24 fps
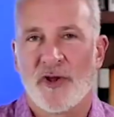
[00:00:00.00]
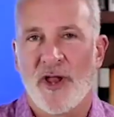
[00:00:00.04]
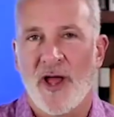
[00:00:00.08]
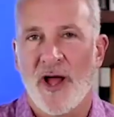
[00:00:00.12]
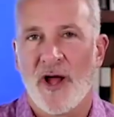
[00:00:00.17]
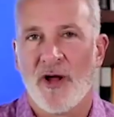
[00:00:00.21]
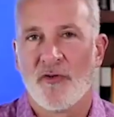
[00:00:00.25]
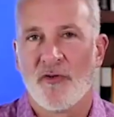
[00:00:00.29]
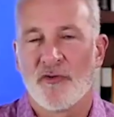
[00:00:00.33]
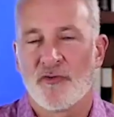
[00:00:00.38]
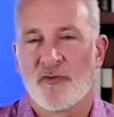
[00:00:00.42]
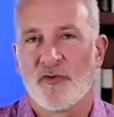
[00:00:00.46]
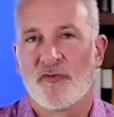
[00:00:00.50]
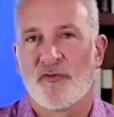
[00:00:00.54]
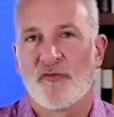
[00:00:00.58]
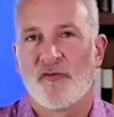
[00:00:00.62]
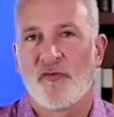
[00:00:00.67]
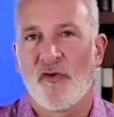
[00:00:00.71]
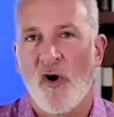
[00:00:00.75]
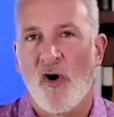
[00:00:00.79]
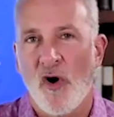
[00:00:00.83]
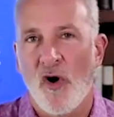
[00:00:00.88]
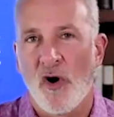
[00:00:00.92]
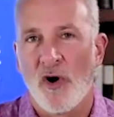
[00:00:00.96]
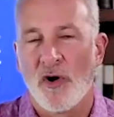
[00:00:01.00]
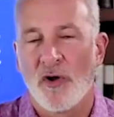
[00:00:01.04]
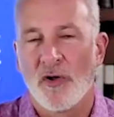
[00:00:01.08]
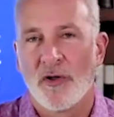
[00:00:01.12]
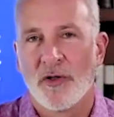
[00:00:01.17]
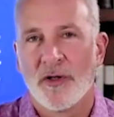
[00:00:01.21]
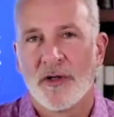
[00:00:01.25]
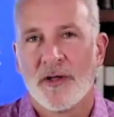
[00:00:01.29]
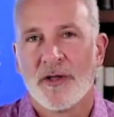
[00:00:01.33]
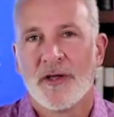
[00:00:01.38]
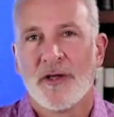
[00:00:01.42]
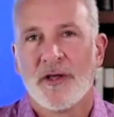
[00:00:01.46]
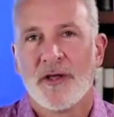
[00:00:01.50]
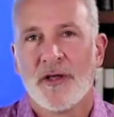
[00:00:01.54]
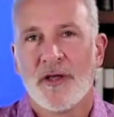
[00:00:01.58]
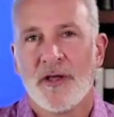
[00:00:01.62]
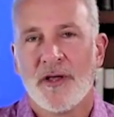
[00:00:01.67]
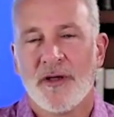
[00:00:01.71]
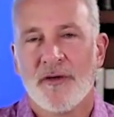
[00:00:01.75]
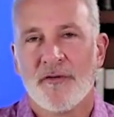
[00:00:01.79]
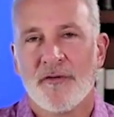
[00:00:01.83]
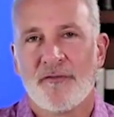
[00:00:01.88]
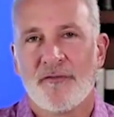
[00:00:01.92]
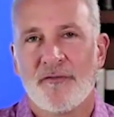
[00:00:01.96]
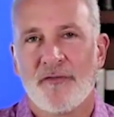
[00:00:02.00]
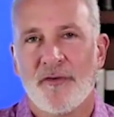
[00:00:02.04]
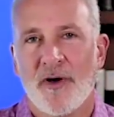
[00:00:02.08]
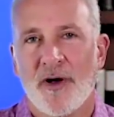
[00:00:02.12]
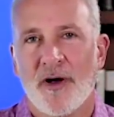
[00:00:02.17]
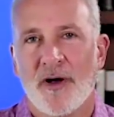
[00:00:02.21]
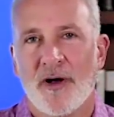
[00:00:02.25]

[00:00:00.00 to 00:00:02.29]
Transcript: an ounce, would fall if